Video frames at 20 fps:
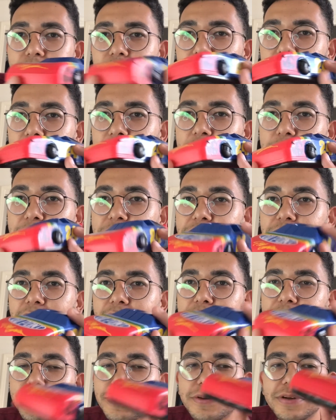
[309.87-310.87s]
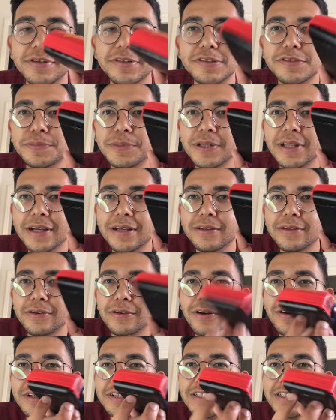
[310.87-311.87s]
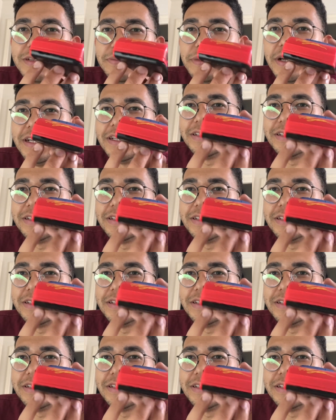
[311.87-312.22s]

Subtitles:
It'd be fun if you were to just put like a little RC base